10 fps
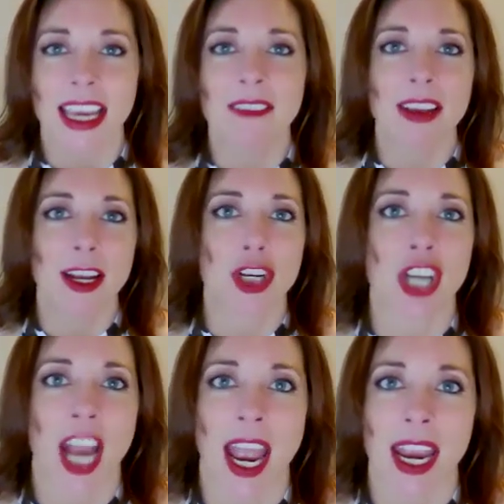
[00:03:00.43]
Give it a
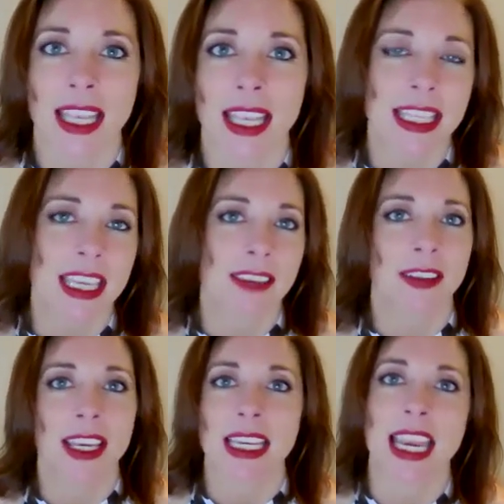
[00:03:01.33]
try. See if
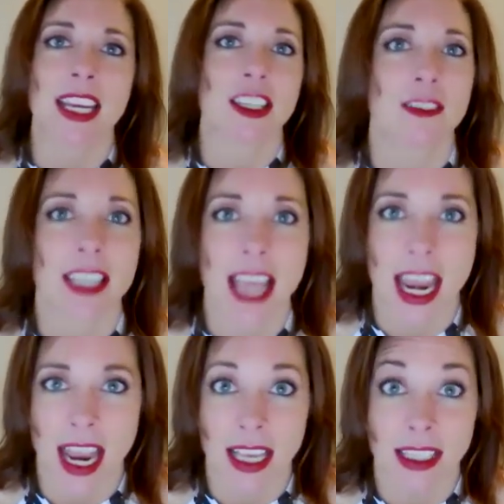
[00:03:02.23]
it takes you to
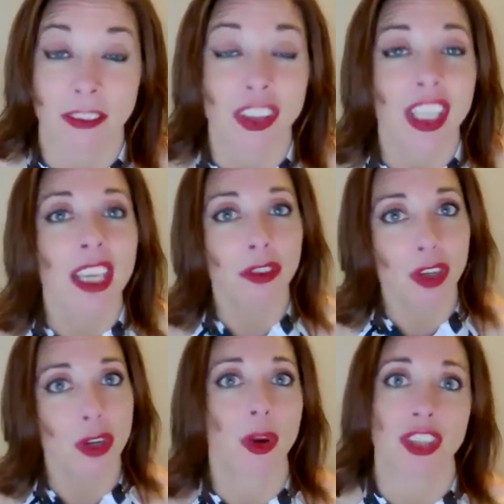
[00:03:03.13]
that next level if
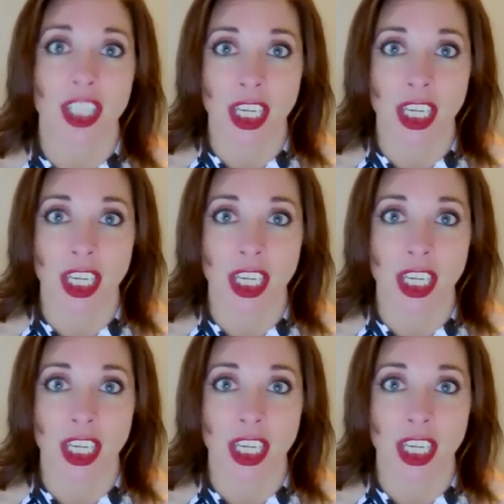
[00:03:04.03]
you want to